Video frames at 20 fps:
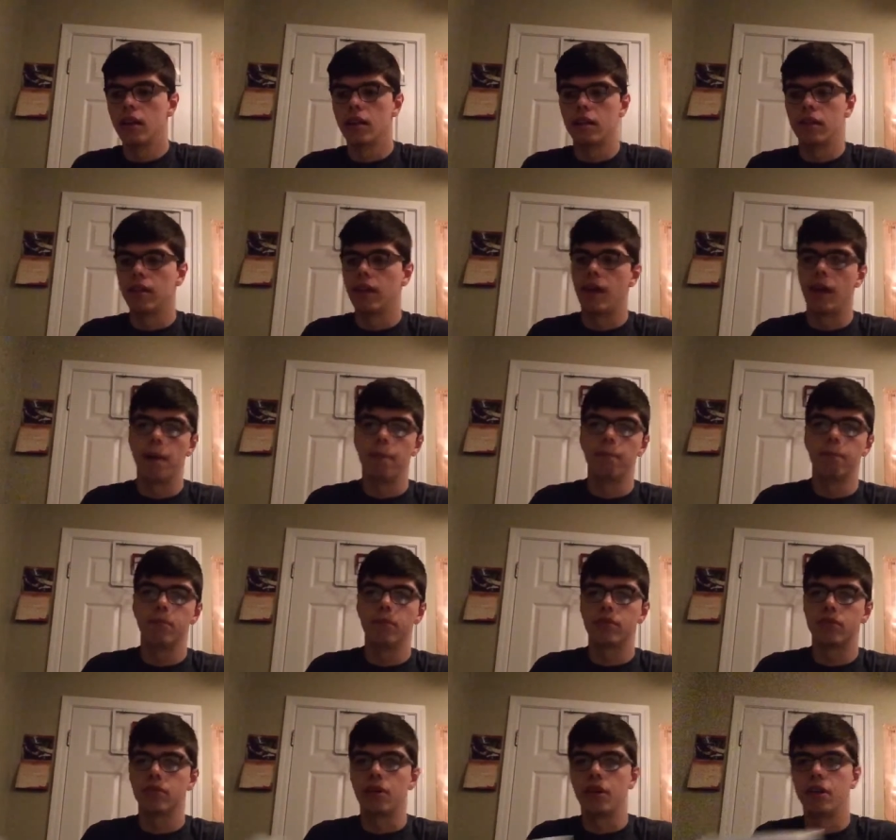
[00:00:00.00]
Yeah,
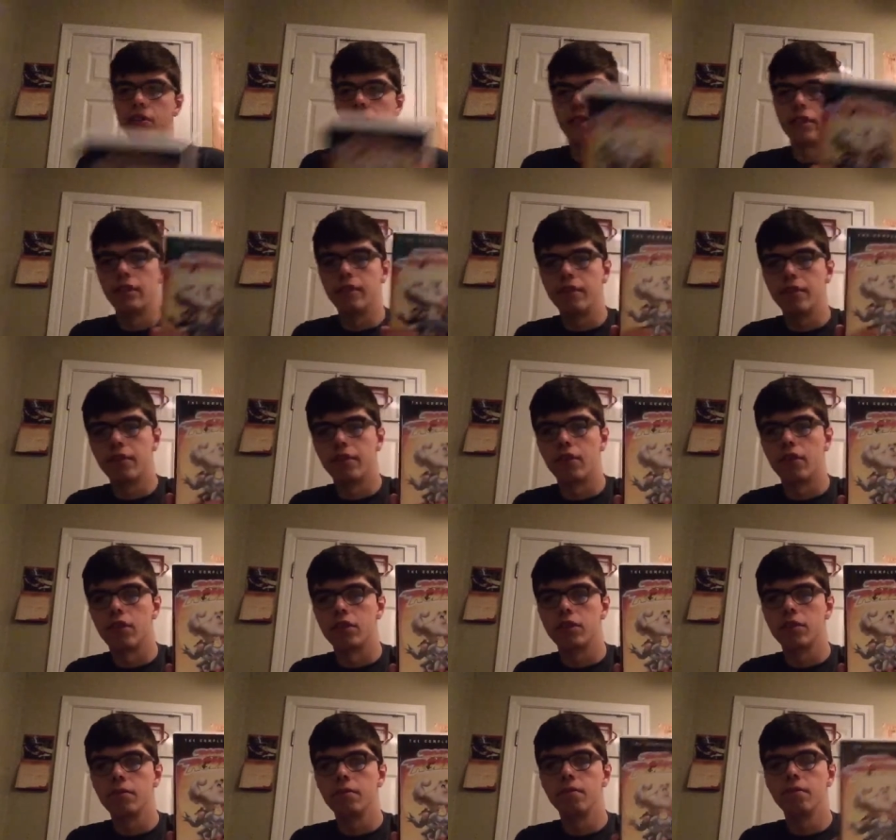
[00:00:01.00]
so here's the DVD
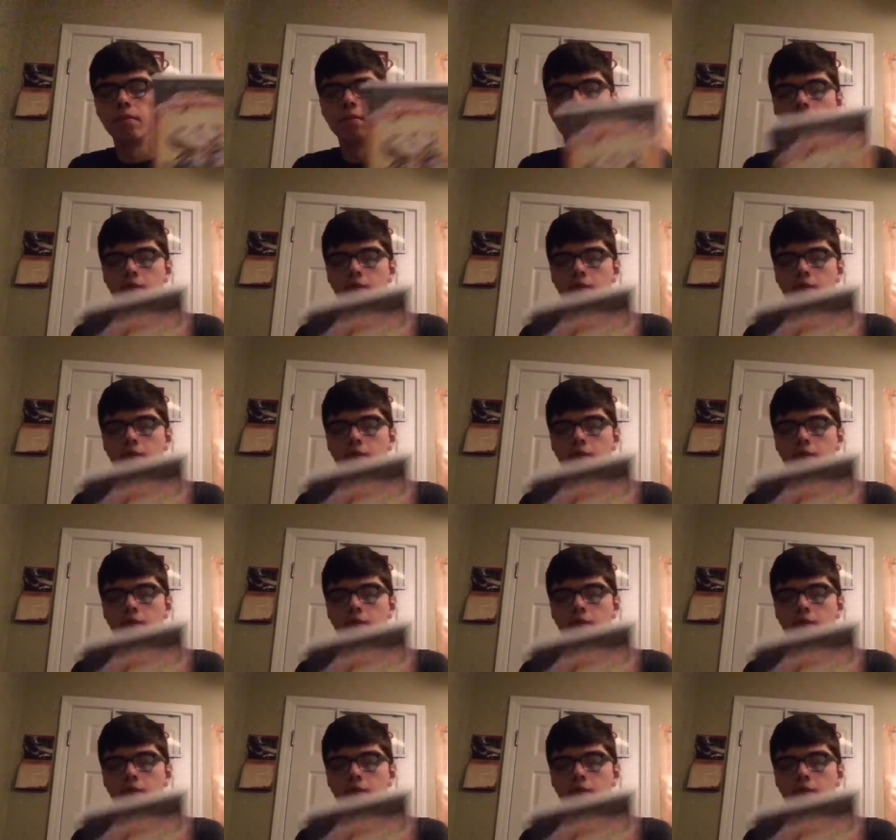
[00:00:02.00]
version.